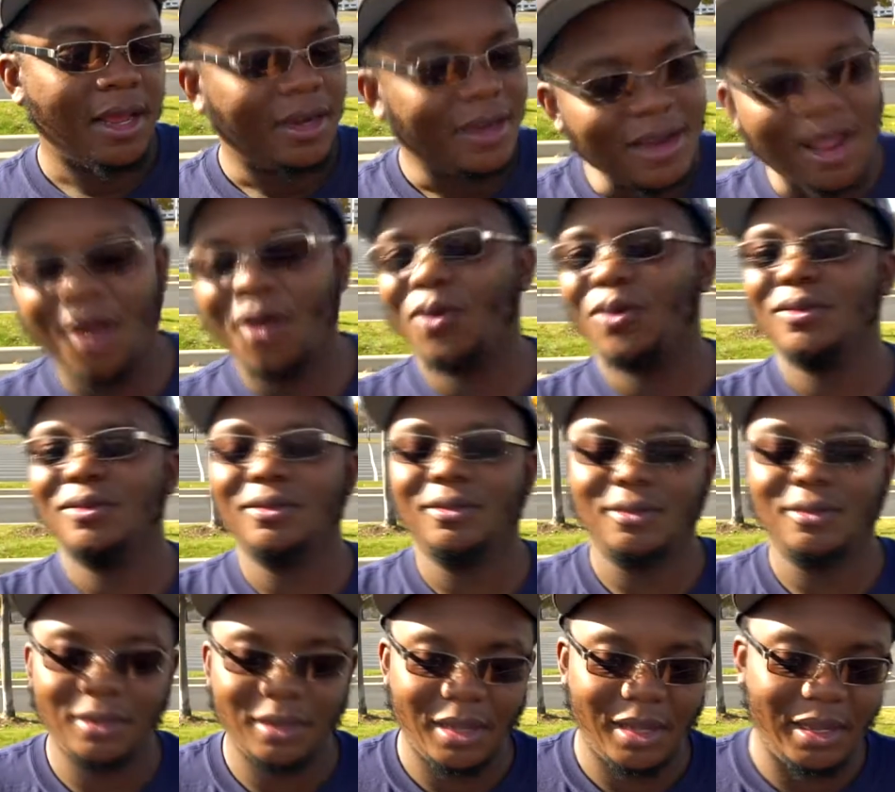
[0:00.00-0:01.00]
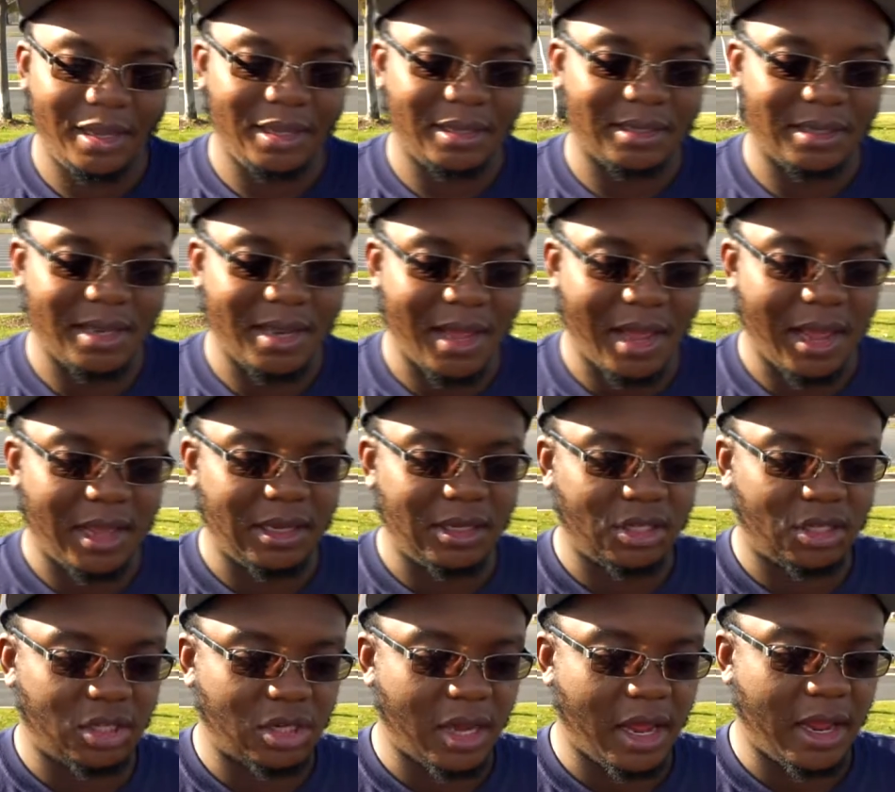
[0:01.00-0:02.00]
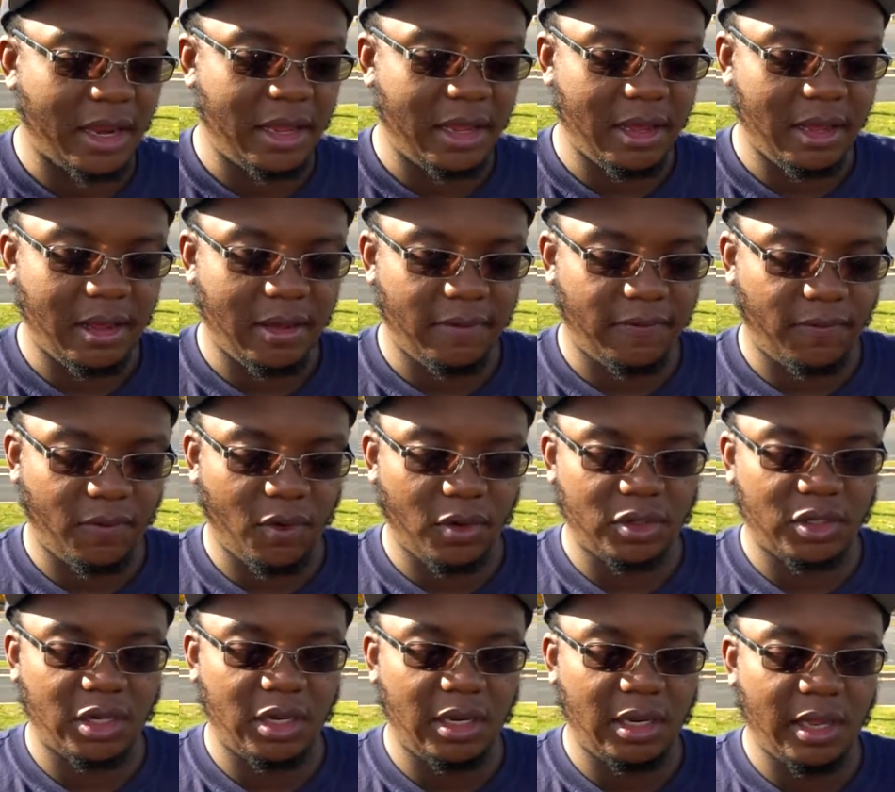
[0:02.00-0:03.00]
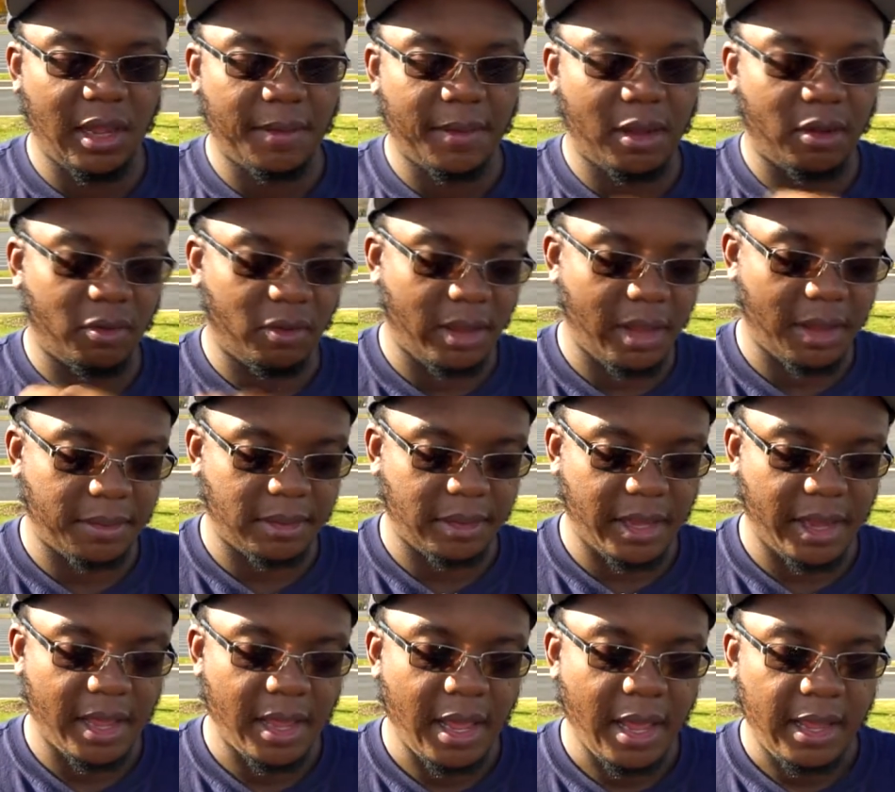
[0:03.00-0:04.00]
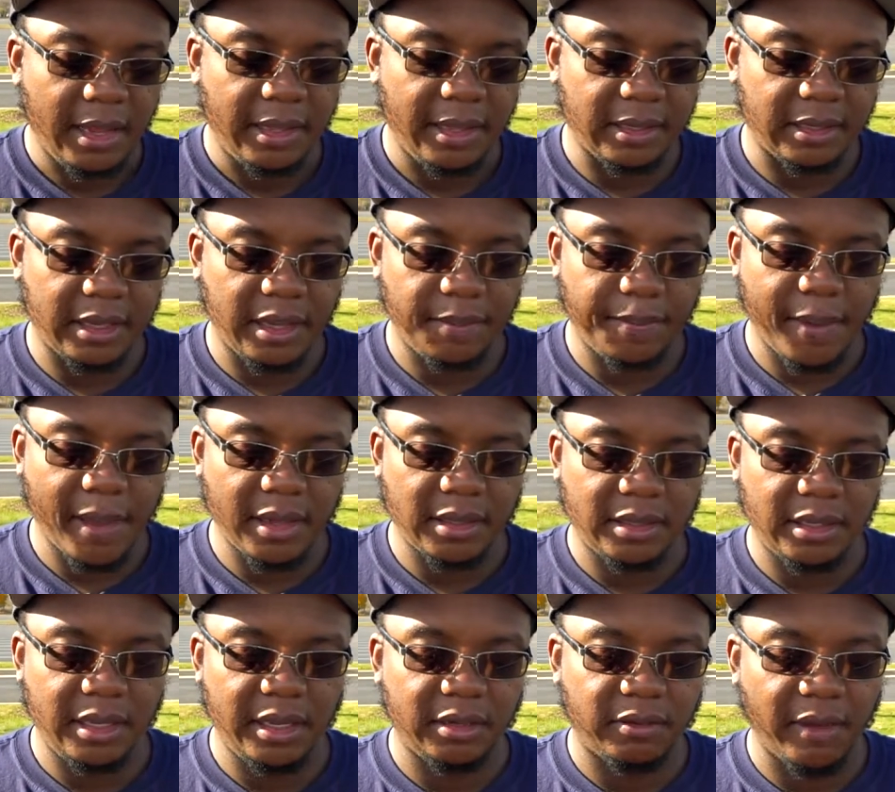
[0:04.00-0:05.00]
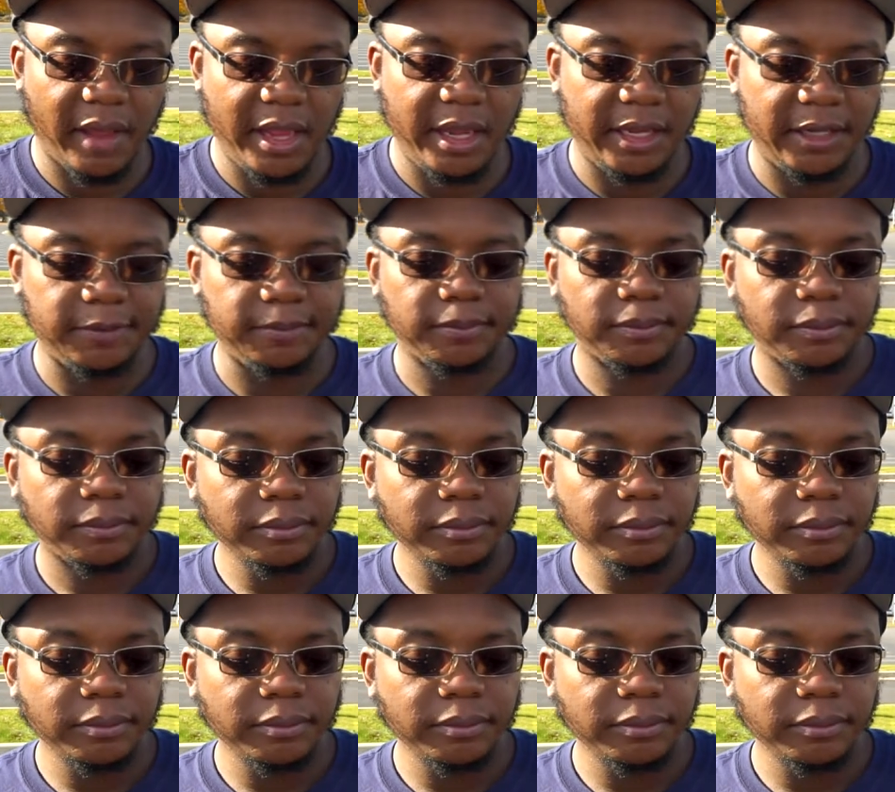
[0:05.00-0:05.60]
No, it is not shiny, unfortunately. I'm not gonna capture that. Let's get back to this right here.